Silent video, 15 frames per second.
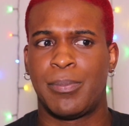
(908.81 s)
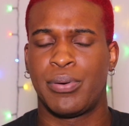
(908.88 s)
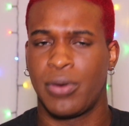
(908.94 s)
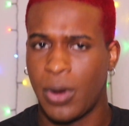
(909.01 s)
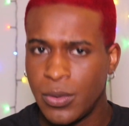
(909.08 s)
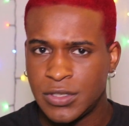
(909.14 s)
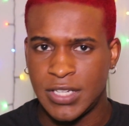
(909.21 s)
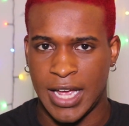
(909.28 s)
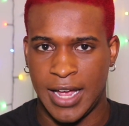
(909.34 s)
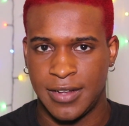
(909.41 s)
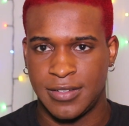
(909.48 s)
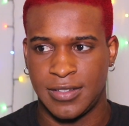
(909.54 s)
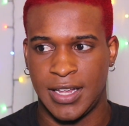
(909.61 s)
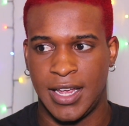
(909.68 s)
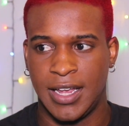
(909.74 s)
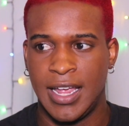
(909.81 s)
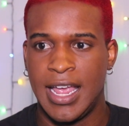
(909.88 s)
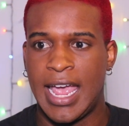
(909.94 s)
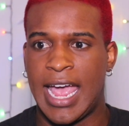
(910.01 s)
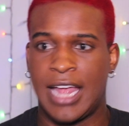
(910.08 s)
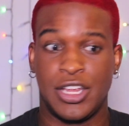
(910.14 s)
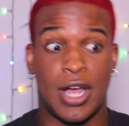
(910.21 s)
protesting,
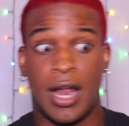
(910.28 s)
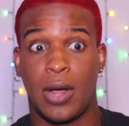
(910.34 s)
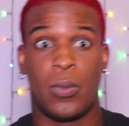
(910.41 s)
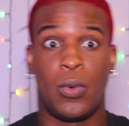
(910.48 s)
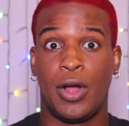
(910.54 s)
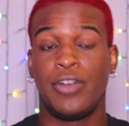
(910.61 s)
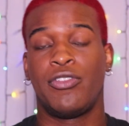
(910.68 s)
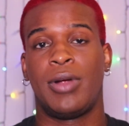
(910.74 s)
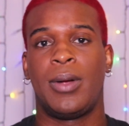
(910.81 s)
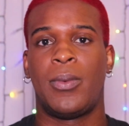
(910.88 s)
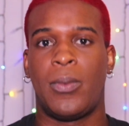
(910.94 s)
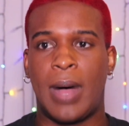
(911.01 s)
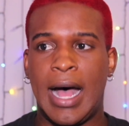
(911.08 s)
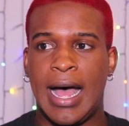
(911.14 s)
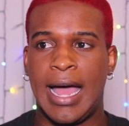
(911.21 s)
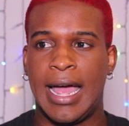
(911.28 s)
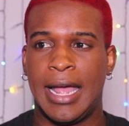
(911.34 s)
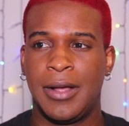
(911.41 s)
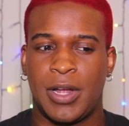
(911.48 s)
and y'all are wondering why,